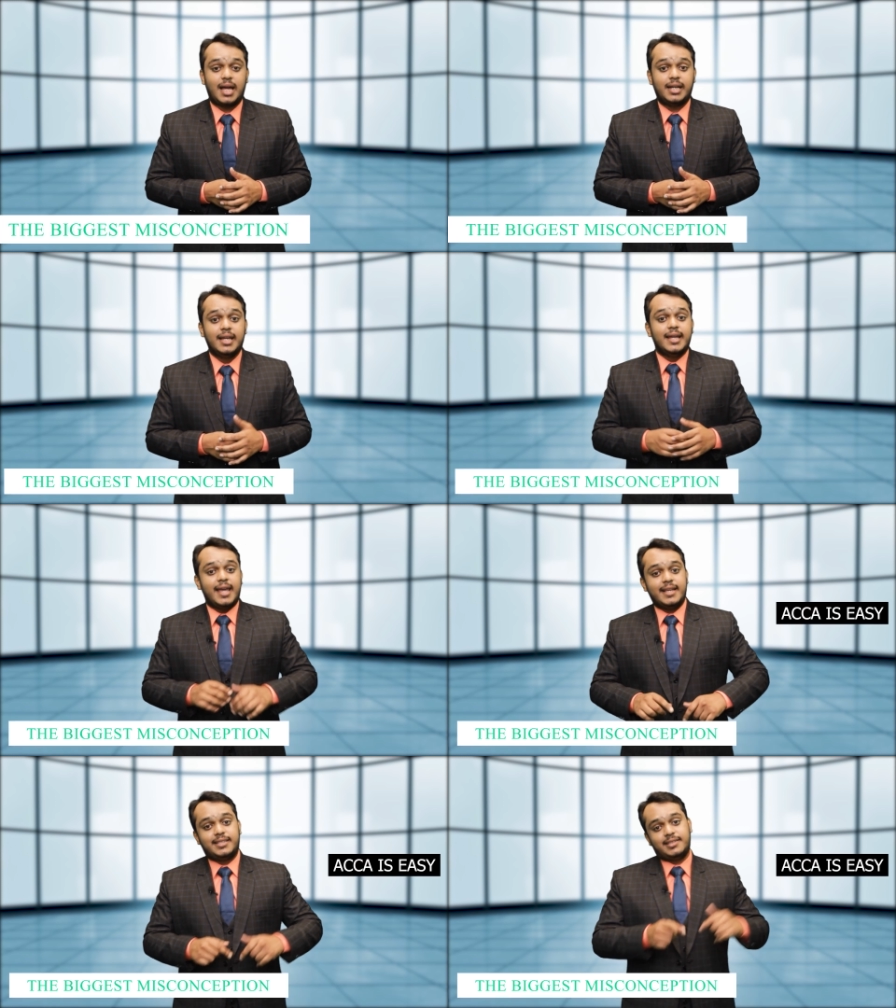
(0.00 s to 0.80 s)

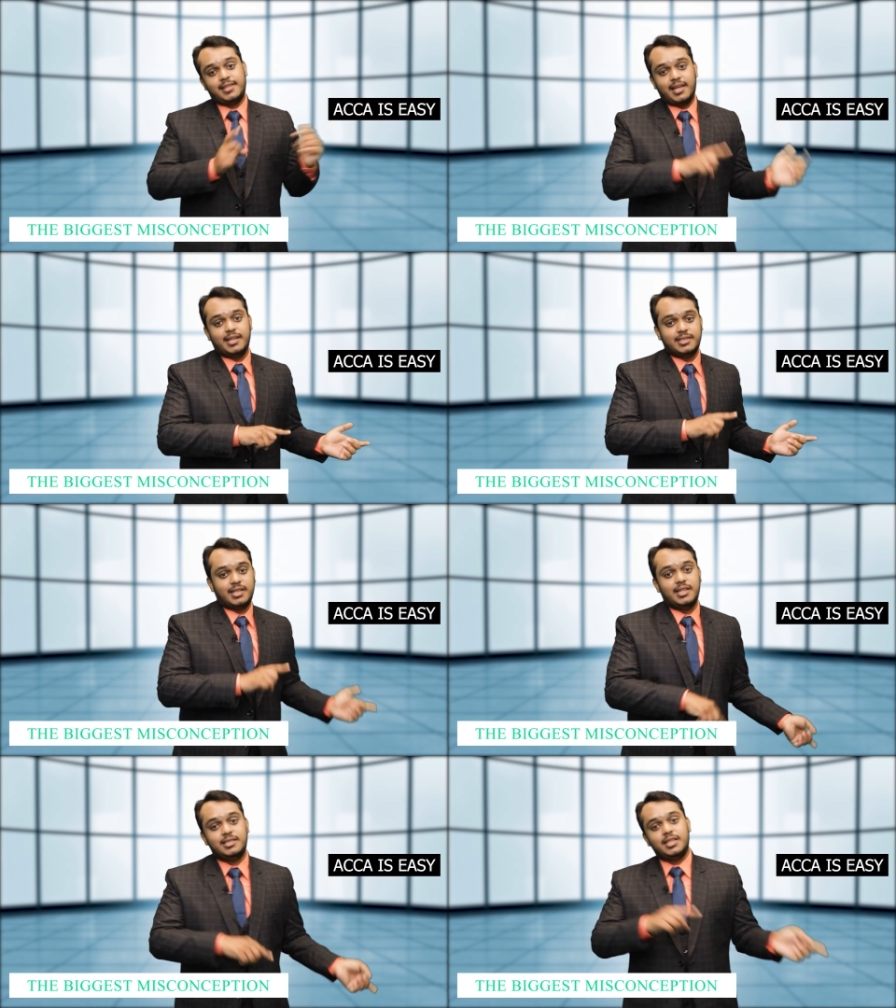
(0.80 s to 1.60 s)
that ACCA is
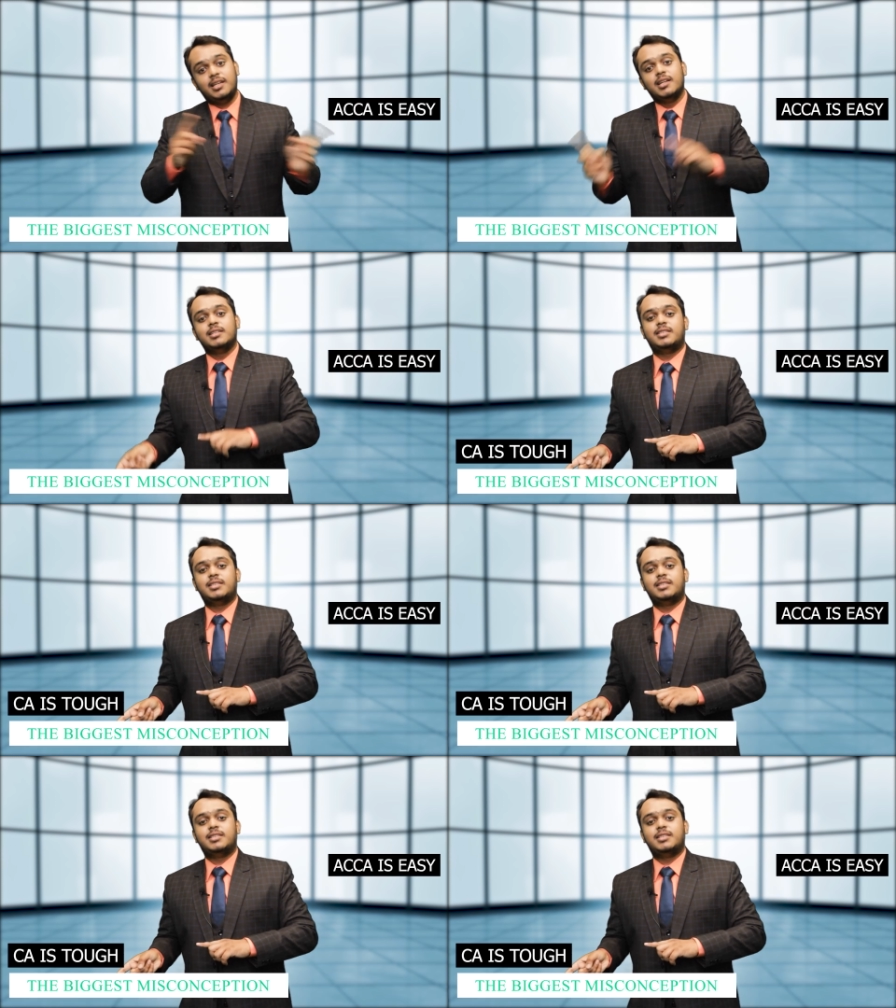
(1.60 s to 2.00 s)
easy,